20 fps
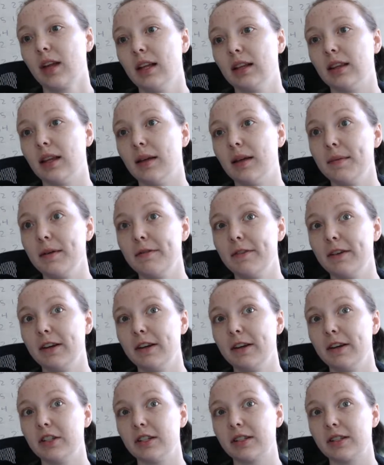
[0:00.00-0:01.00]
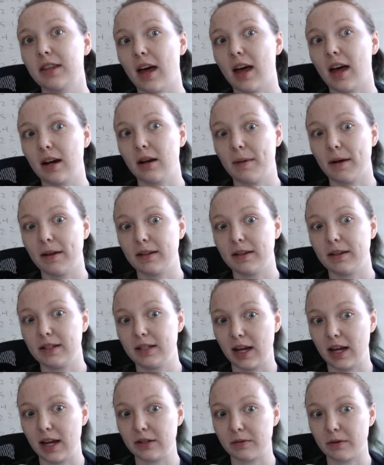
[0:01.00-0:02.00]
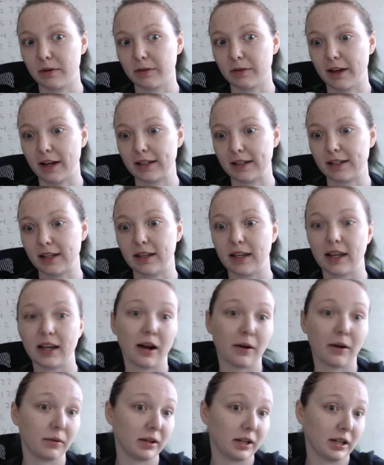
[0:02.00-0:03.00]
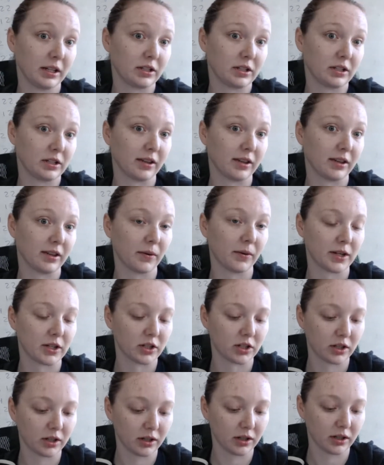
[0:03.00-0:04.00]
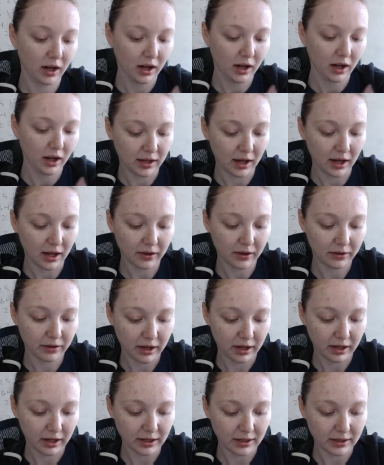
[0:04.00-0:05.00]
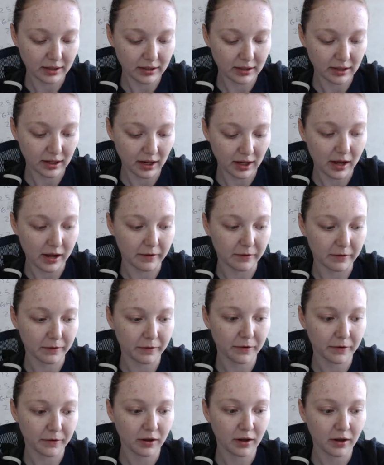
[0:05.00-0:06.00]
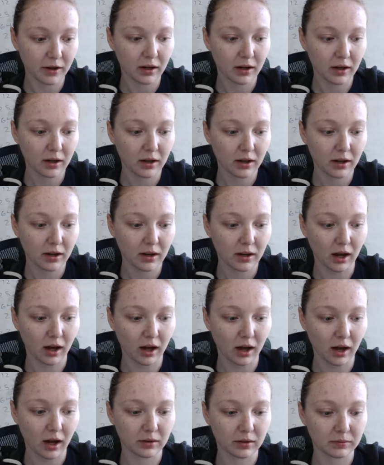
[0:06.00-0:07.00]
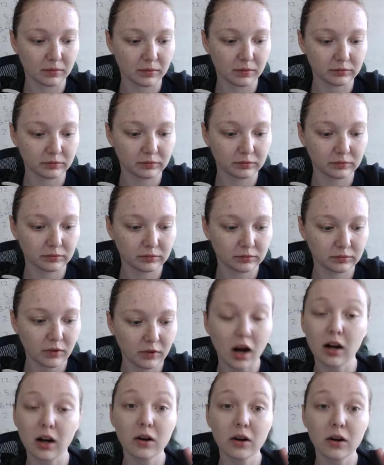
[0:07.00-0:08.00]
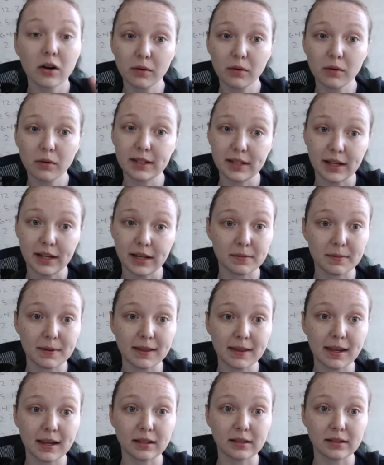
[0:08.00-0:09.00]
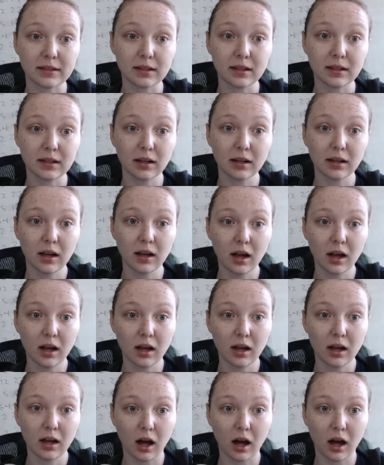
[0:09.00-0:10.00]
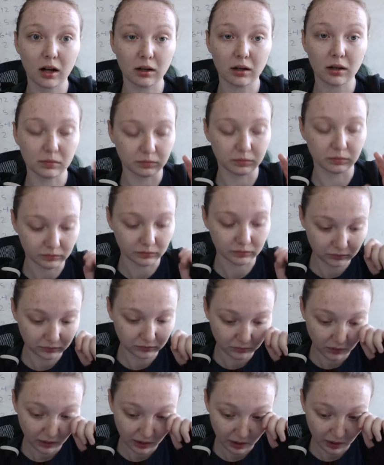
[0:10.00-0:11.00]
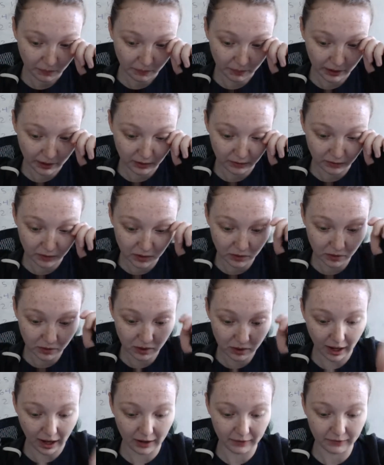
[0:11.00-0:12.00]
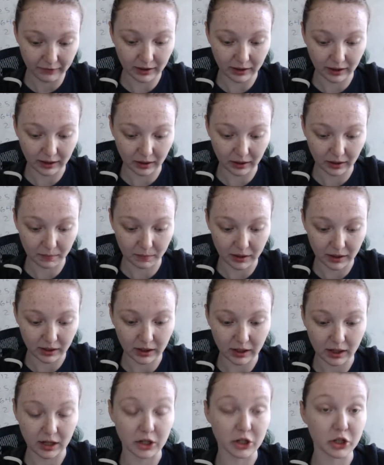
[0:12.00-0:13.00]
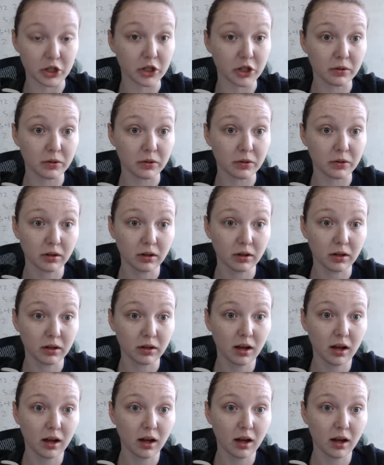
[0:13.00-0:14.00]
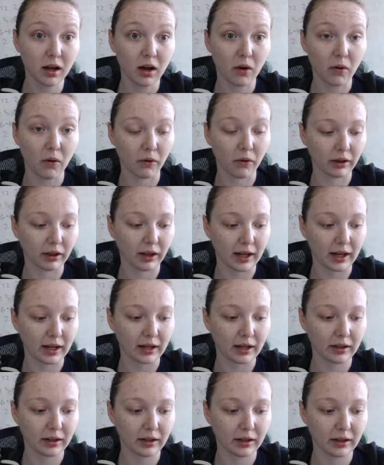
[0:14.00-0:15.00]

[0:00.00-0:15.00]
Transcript: Let me finish this thought about the TAs real fast and then I will answer that question. The other thing is if Parkour normally tells me things, but if you are having like a big issue or like,